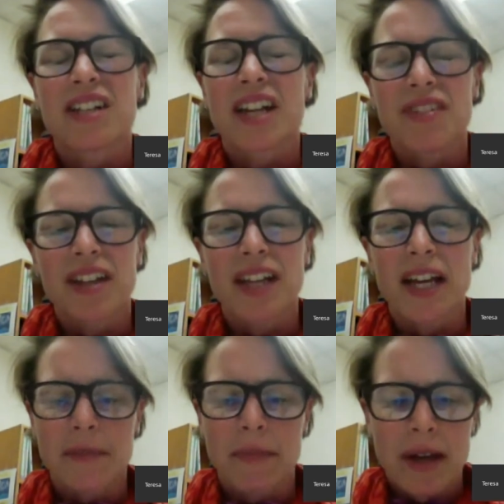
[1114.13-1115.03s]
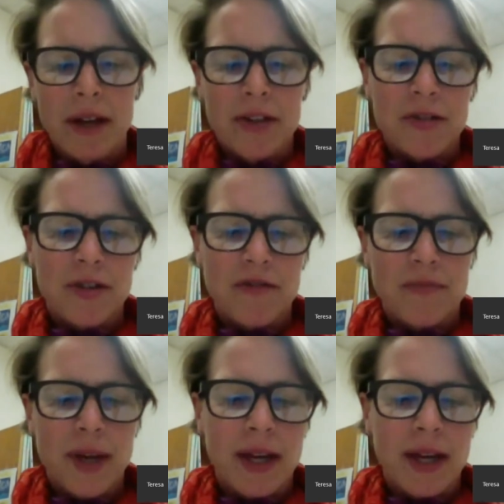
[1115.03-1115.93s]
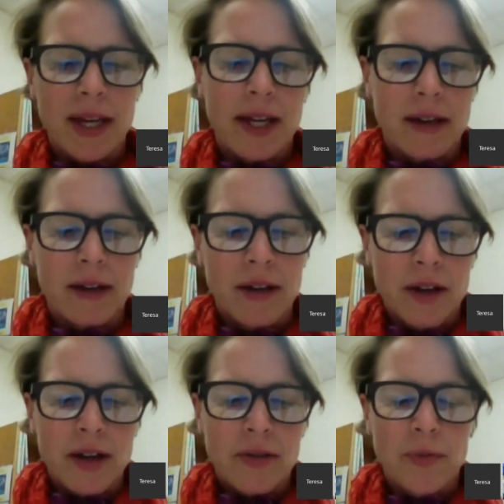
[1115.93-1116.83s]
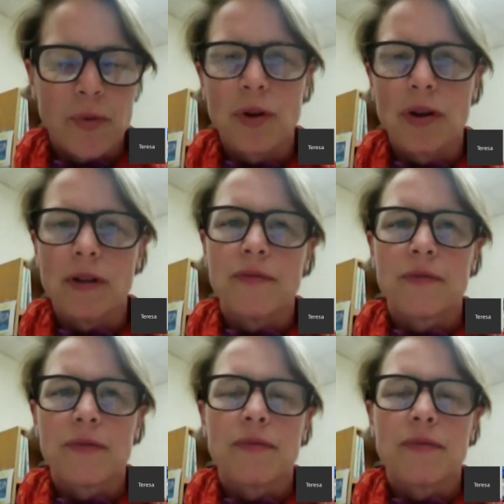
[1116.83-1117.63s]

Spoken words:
And I feel like I'm sort of being like a rule,